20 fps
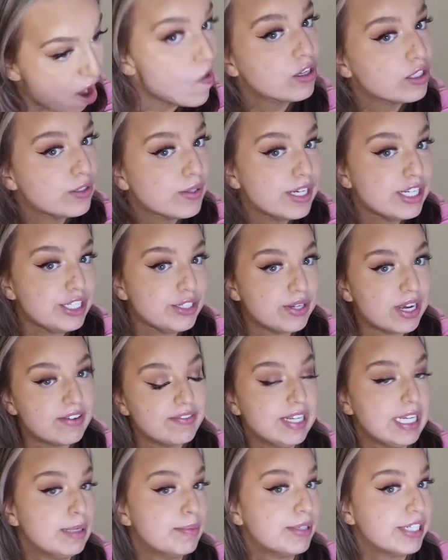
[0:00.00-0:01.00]
Also, I do have
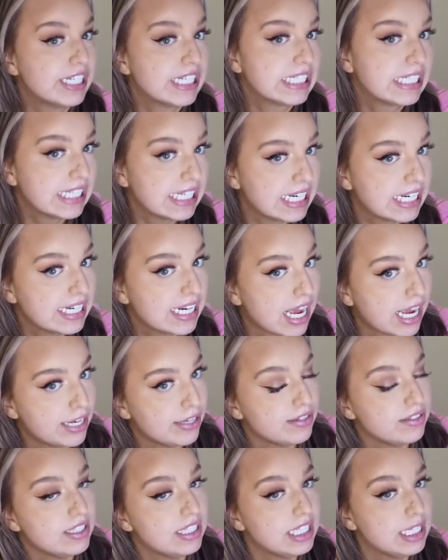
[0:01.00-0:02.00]
heat protectant. I
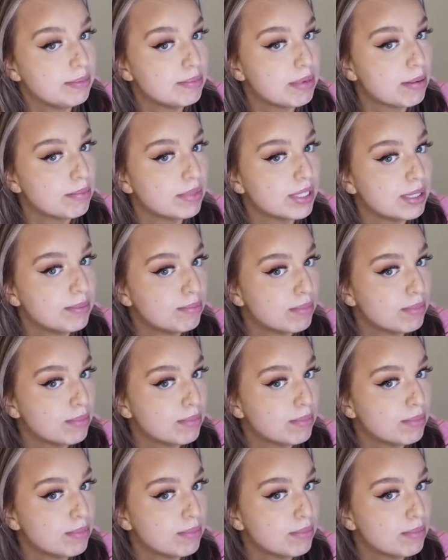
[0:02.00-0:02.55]
use the Bumble